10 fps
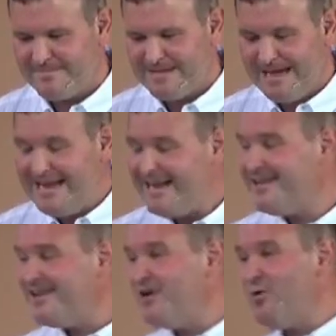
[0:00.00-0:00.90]
Hey, and
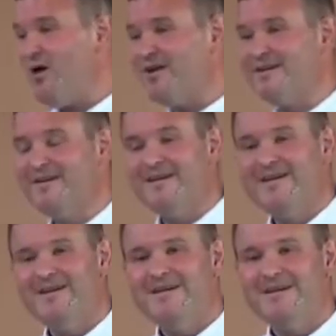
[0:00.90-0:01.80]
you know what?
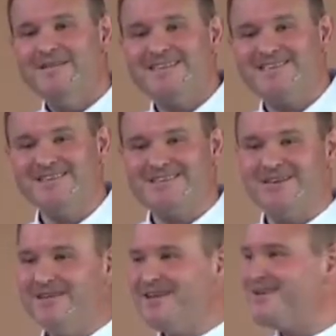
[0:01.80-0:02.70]
This isn't
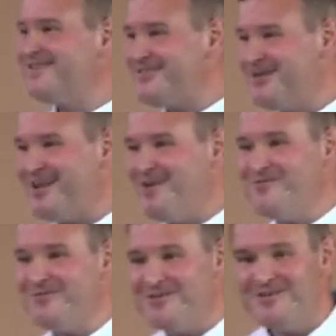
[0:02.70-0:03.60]
something you're going to do
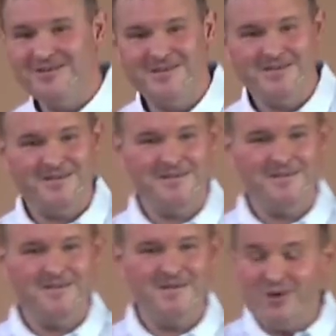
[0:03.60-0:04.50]
alone.
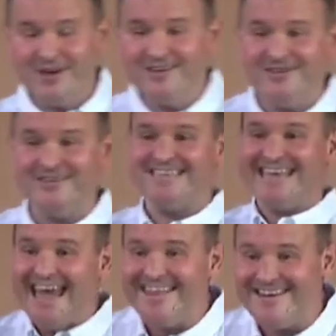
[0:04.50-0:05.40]
We're going to do it
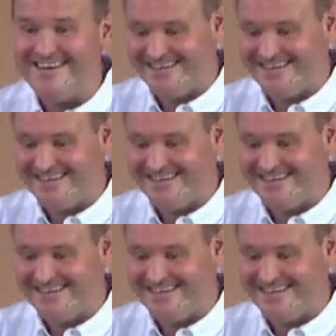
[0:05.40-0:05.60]
together.